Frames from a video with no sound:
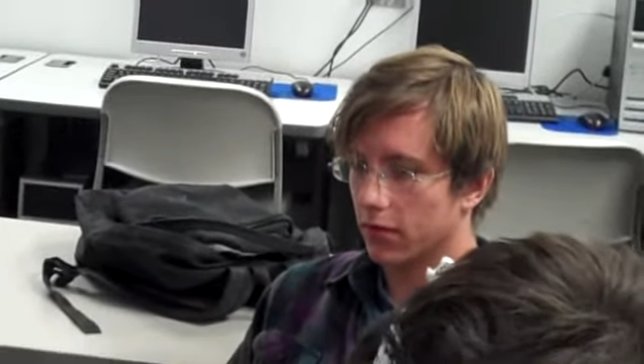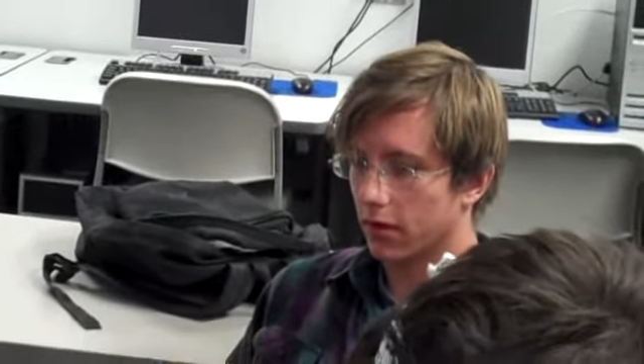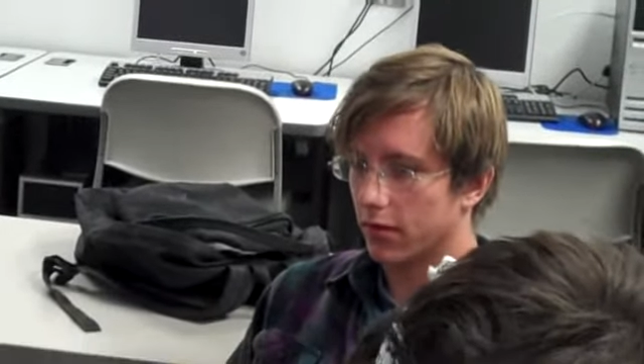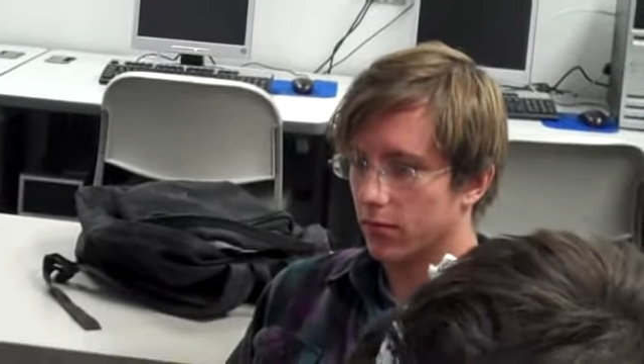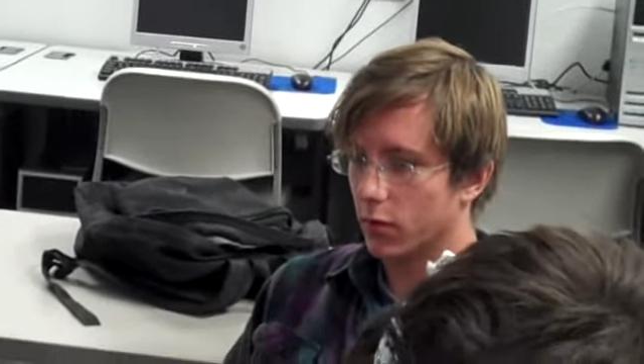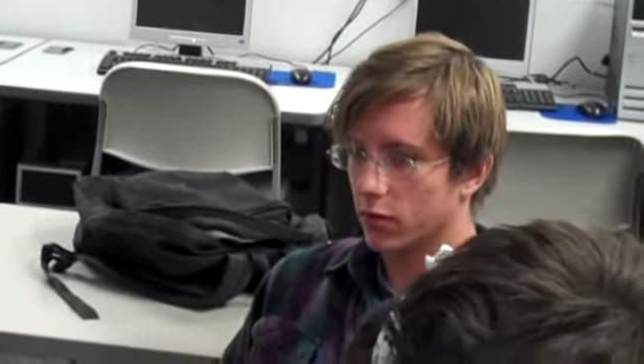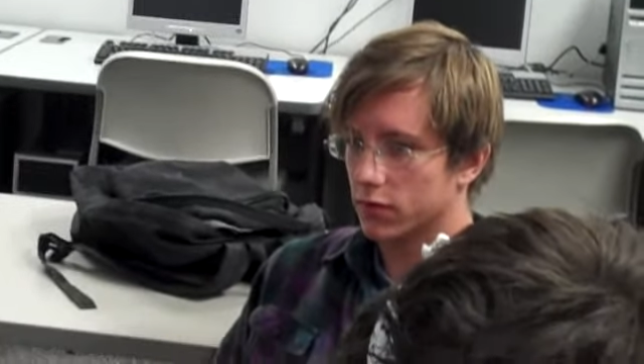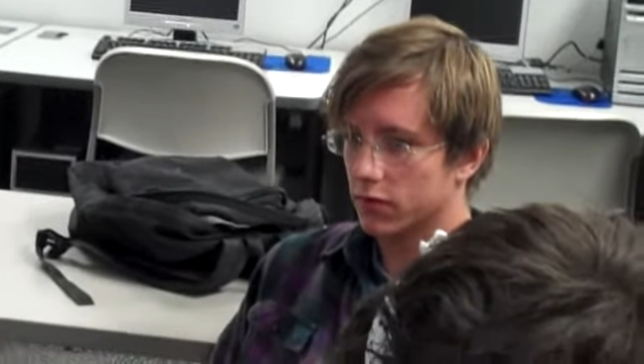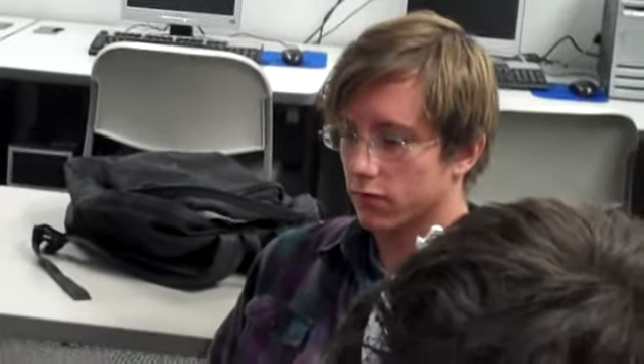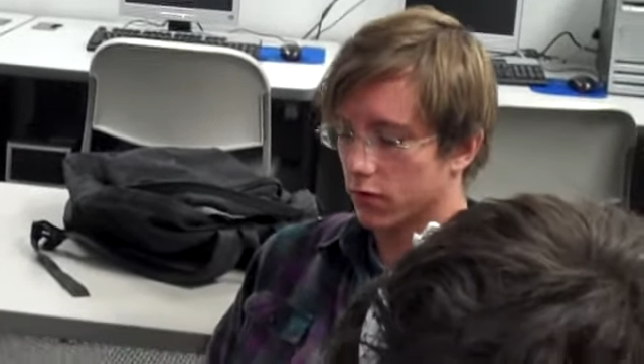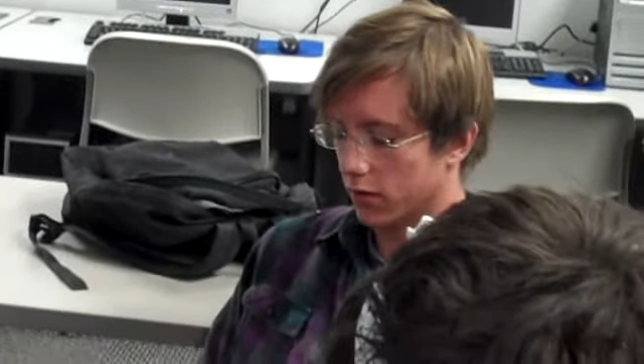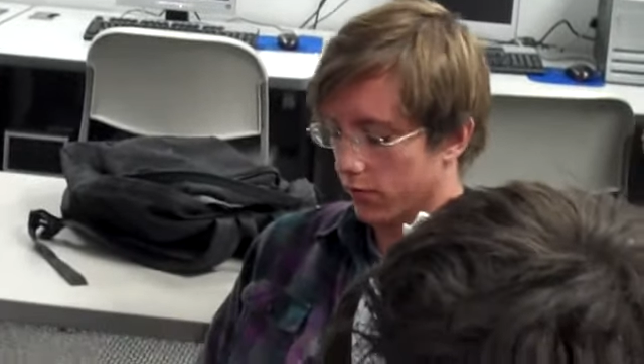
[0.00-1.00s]
like, most
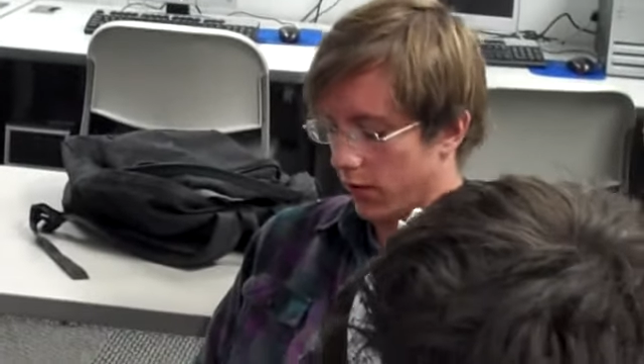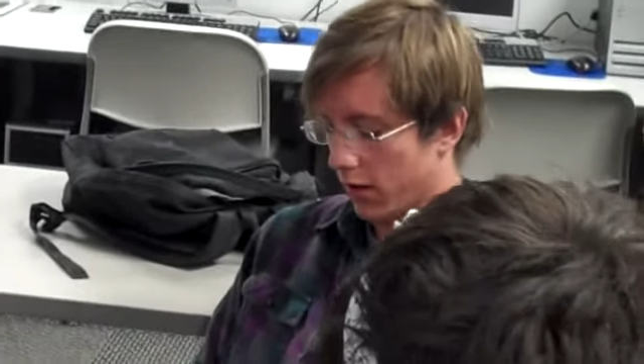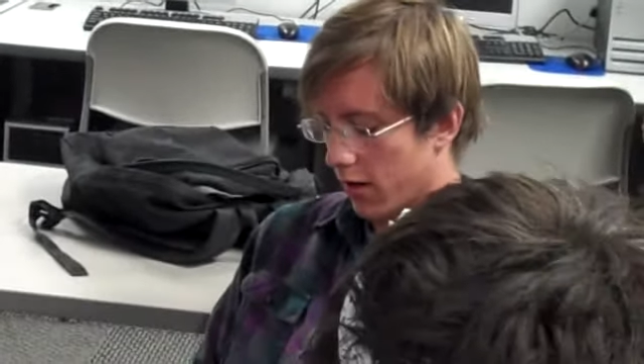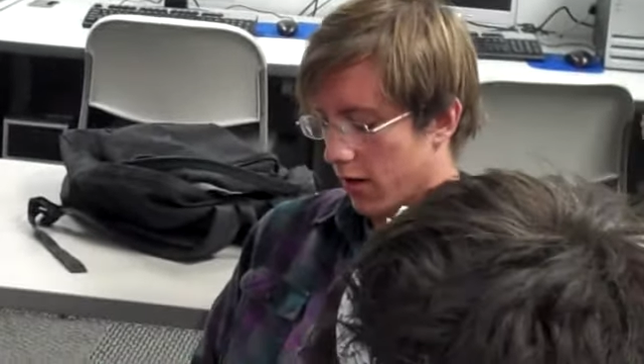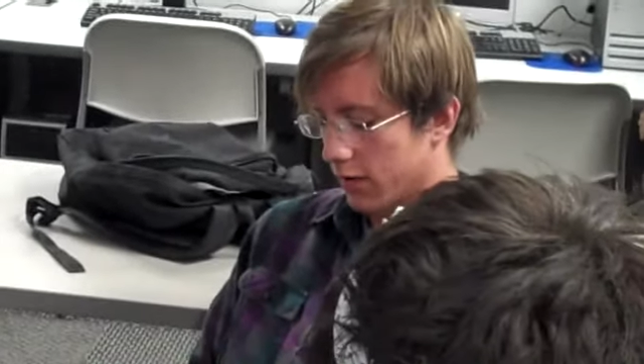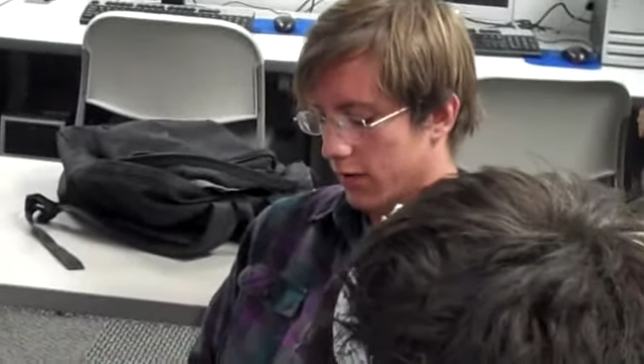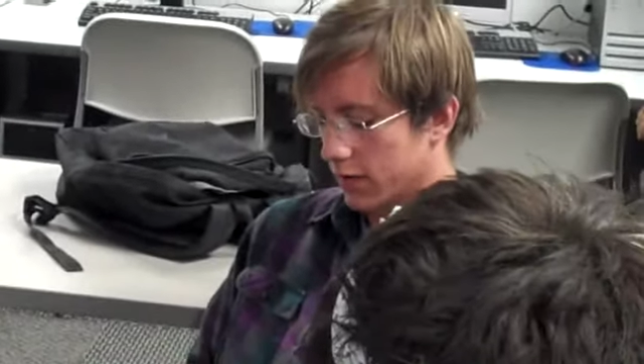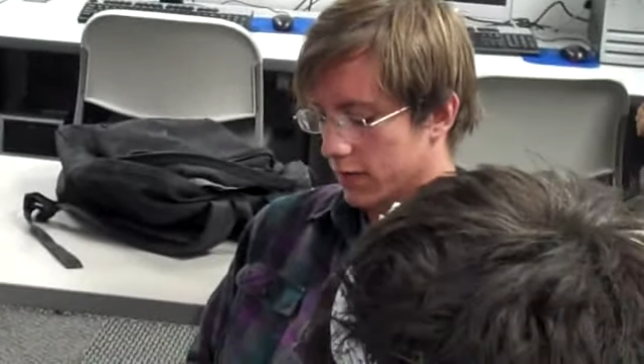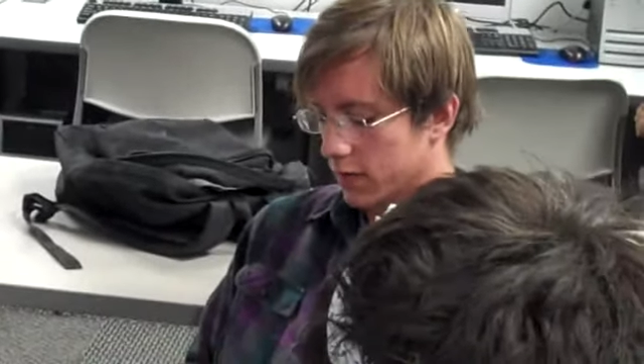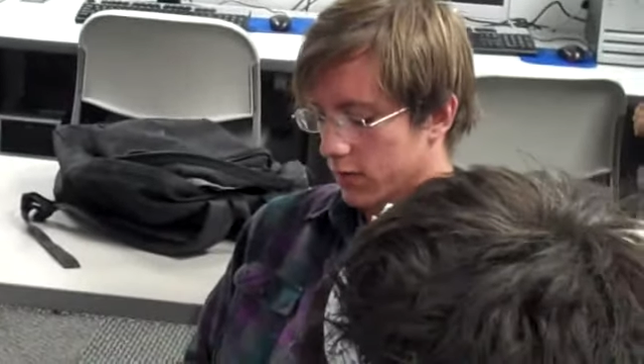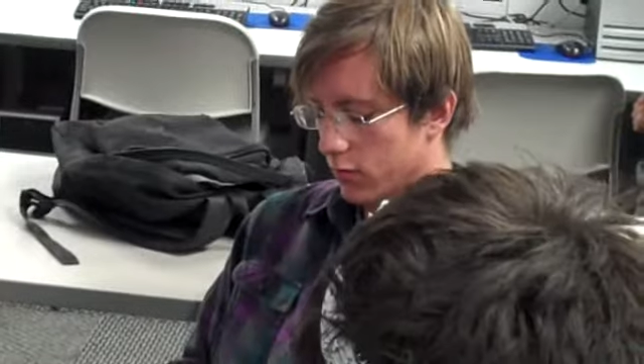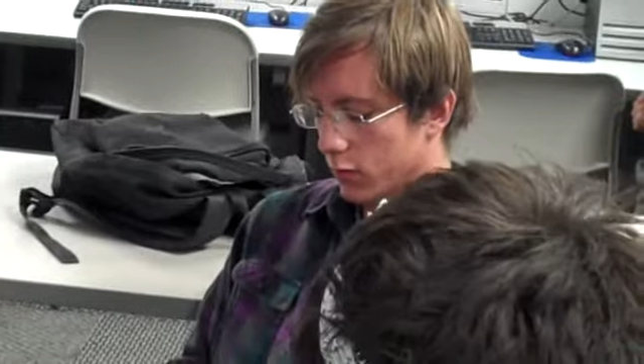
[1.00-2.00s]
of what we are
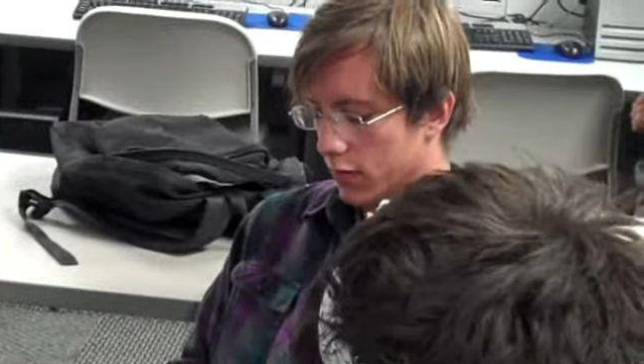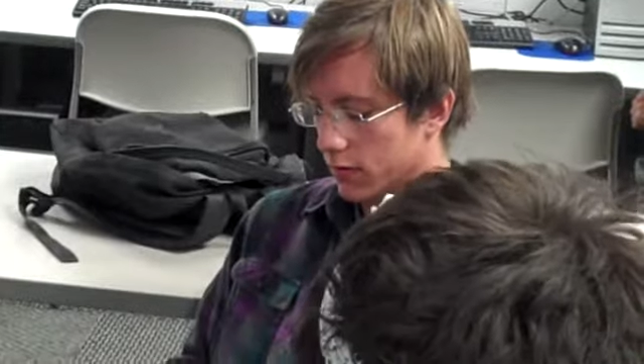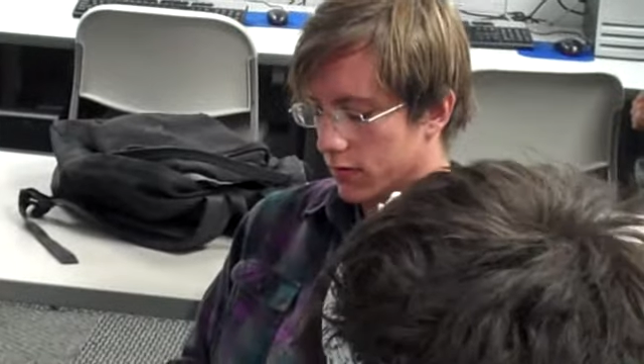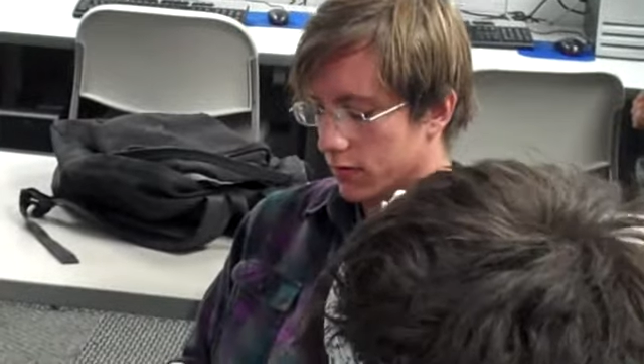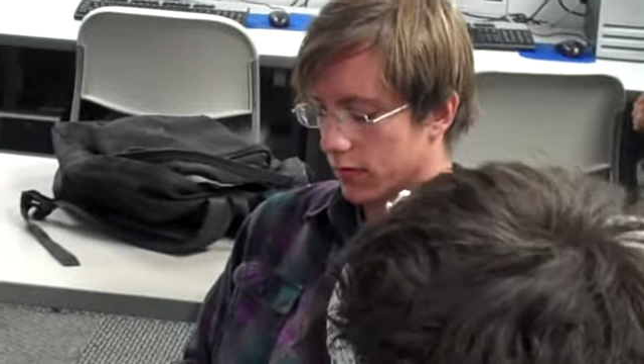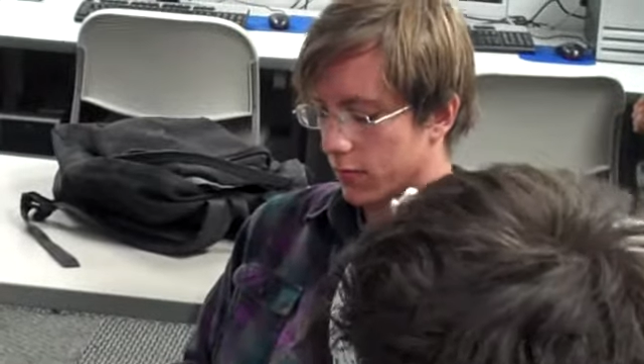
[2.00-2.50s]
as humans.